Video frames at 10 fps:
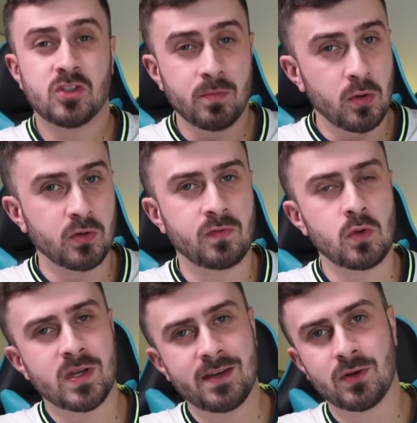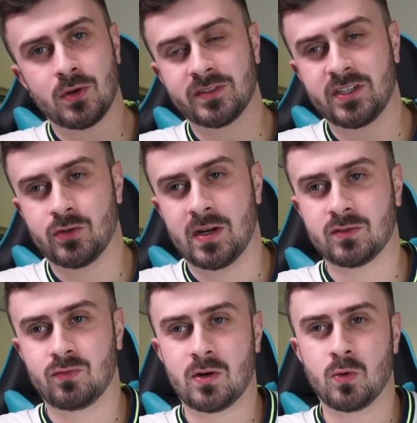to be honest with you, given Conte's
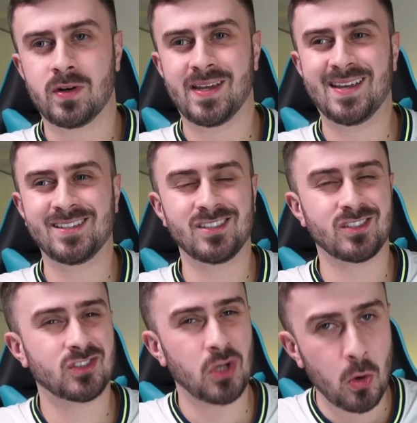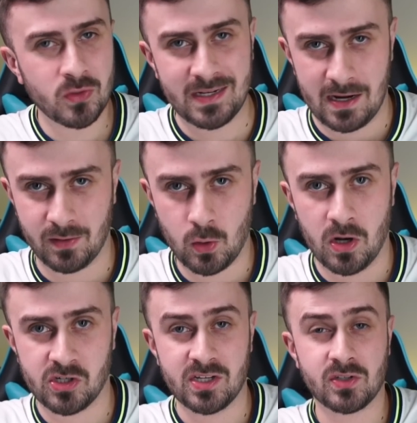track record, isn't totally out of the
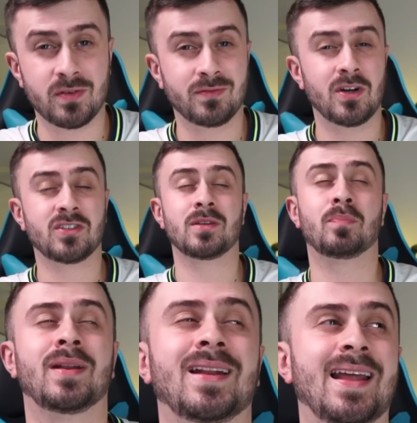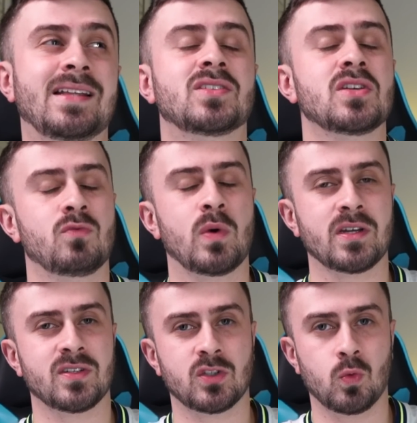question. He's converted plenty of
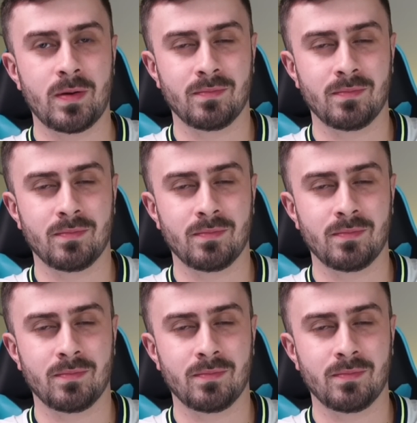wingers into wing